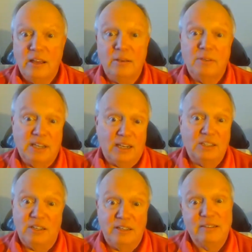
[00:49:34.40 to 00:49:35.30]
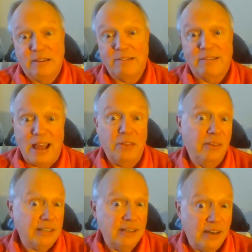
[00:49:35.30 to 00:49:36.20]
It was actually another
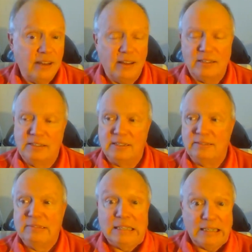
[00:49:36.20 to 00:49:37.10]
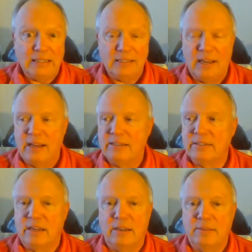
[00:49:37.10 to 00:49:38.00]
ethnicity that uh, did it. And
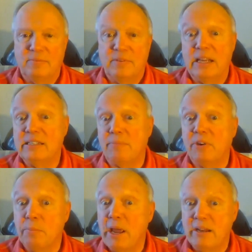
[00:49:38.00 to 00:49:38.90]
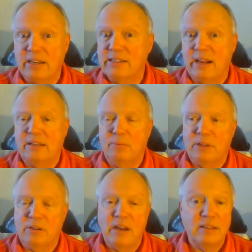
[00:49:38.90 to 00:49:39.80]
uh, it's up for debate exactly
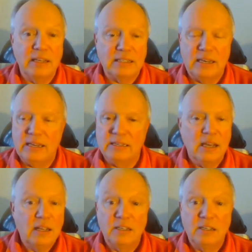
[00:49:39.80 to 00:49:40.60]
what their ethnicity is.